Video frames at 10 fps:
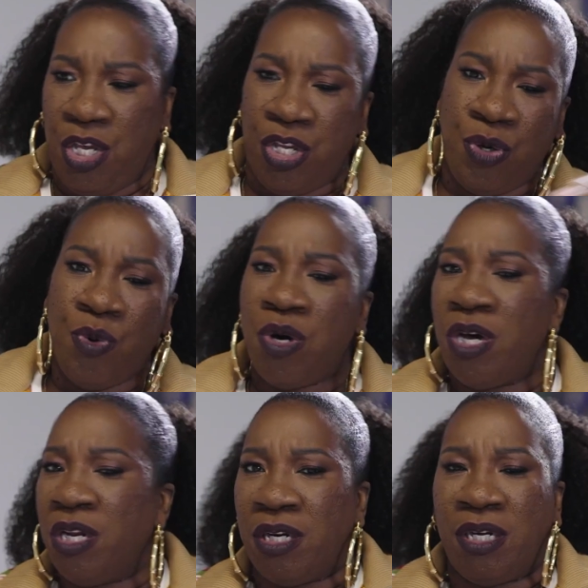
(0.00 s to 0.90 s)
you
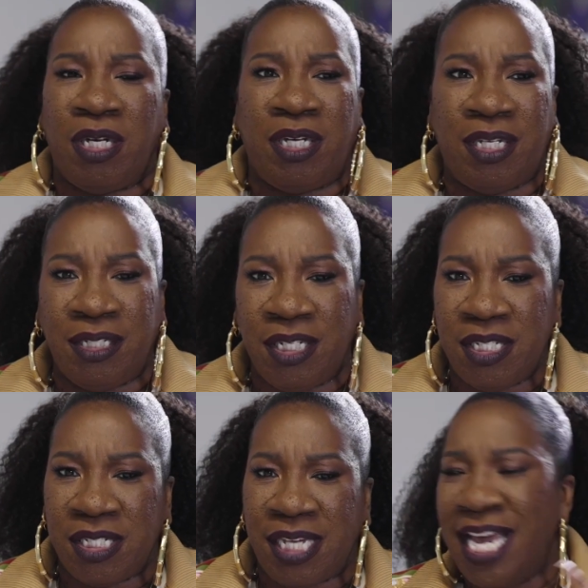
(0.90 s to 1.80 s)
all are,
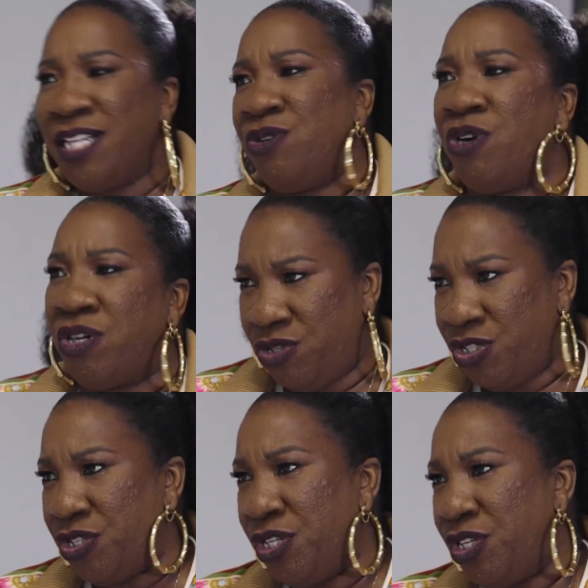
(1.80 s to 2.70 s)
this is cancel
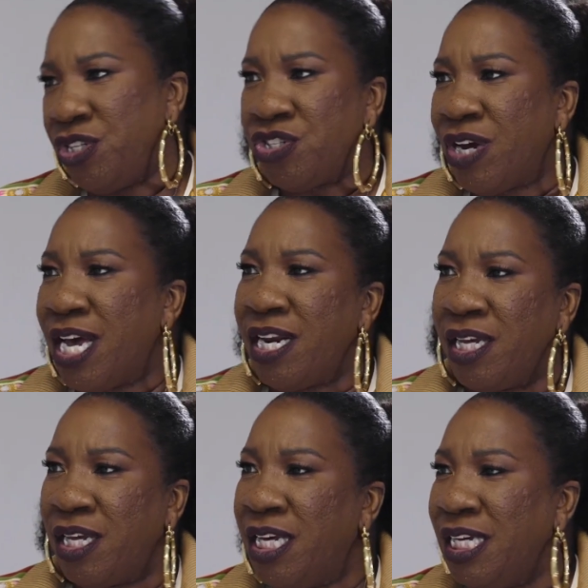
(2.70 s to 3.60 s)
culture, and you're trying
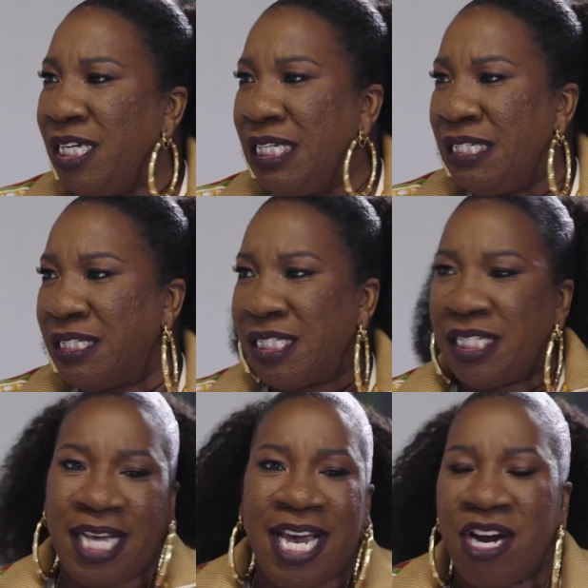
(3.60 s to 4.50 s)
to
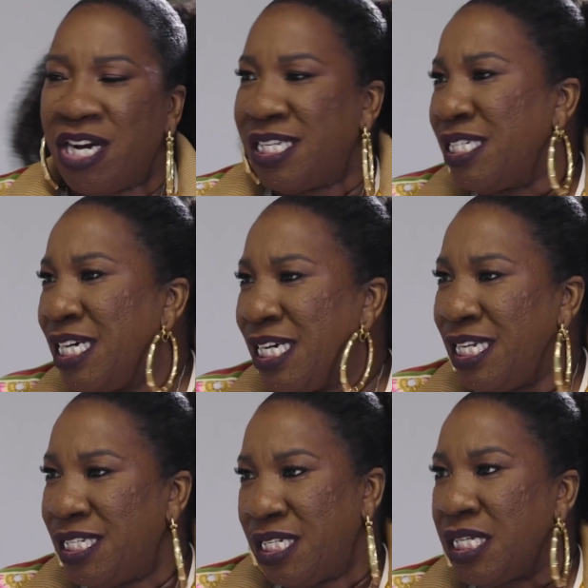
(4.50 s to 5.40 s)
take our
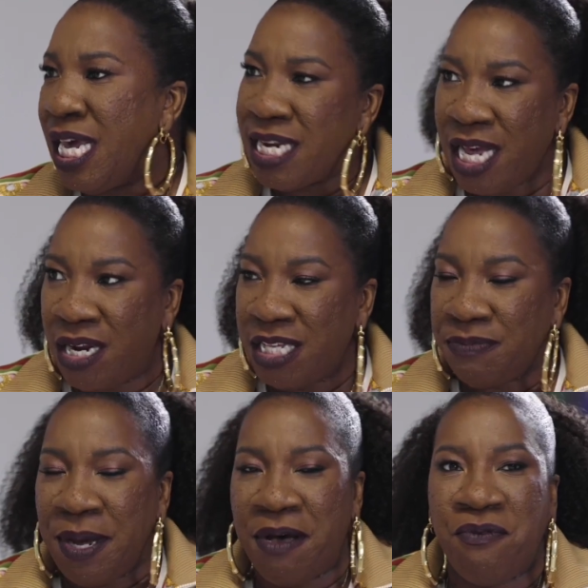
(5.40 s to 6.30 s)
sons and take down these
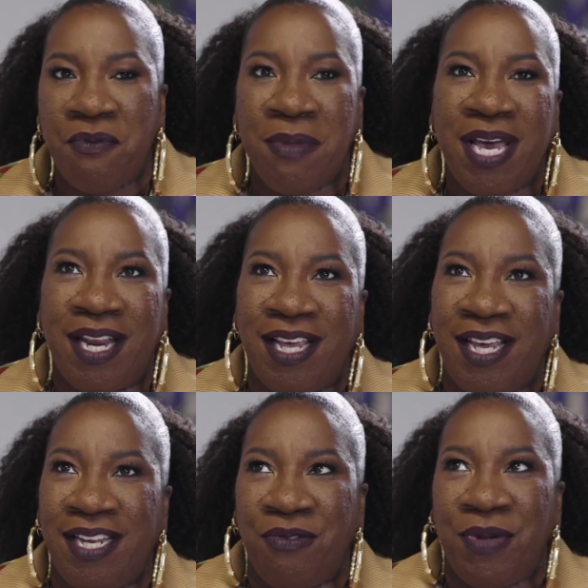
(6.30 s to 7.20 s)
powerful men.
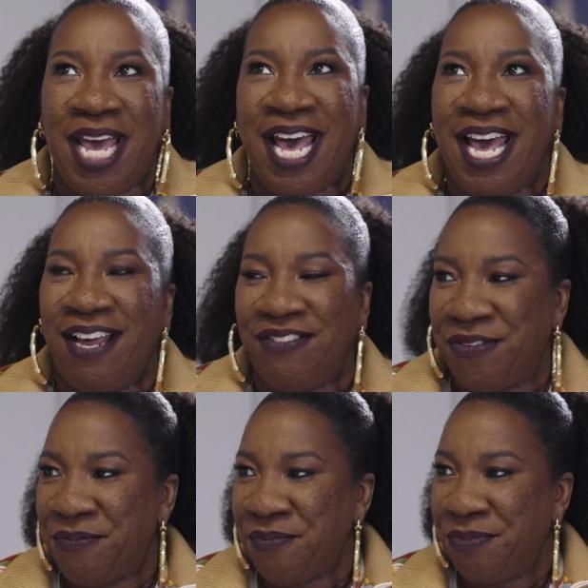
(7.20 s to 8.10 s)
And then we have
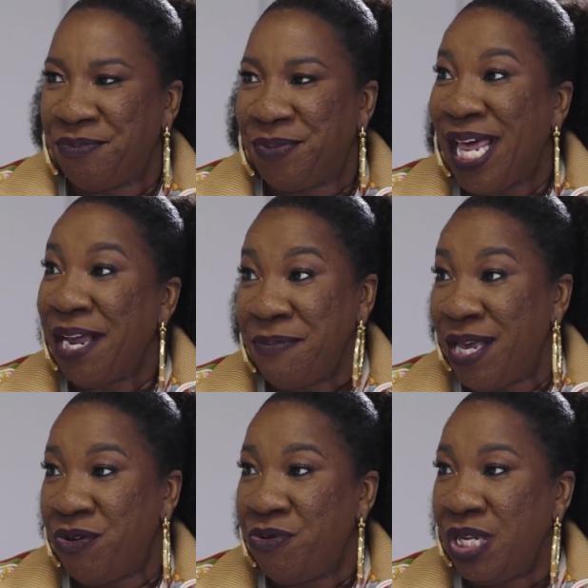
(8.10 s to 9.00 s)
Black
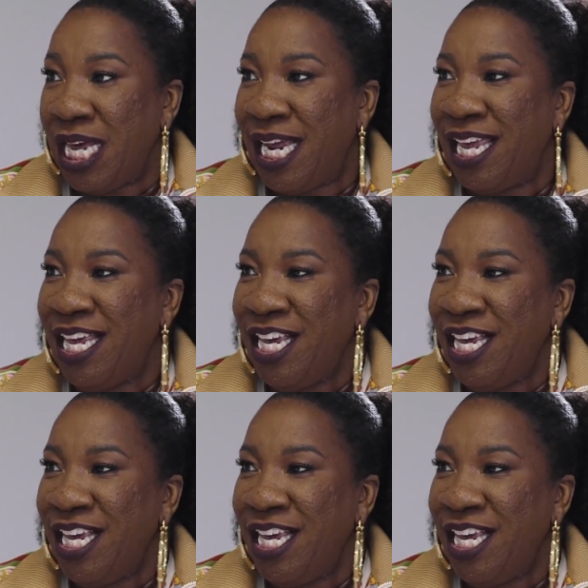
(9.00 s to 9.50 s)
men who are